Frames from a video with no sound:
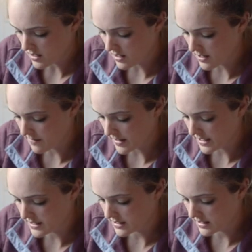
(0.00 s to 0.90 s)

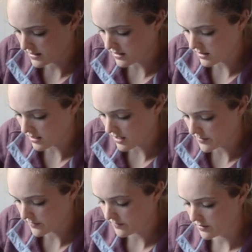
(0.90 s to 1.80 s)
I did look up
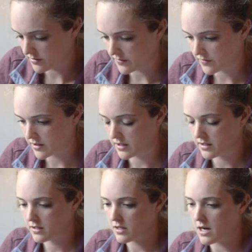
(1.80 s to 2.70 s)
a few different
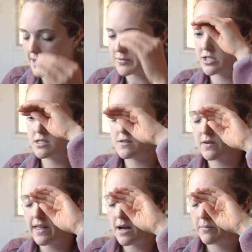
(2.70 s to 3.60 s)
options
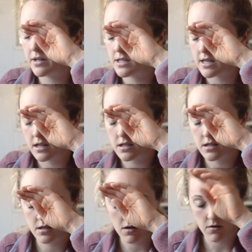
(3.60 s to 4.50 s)
for that, but it's like
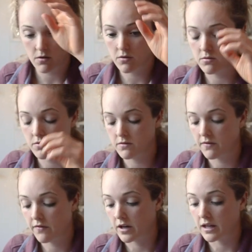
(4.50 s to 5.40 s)
so
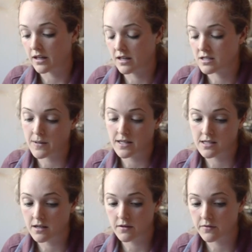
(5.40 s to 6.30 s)

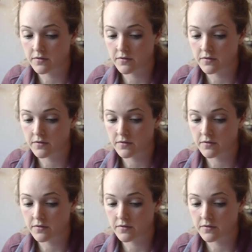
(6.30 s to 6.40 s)
expensive.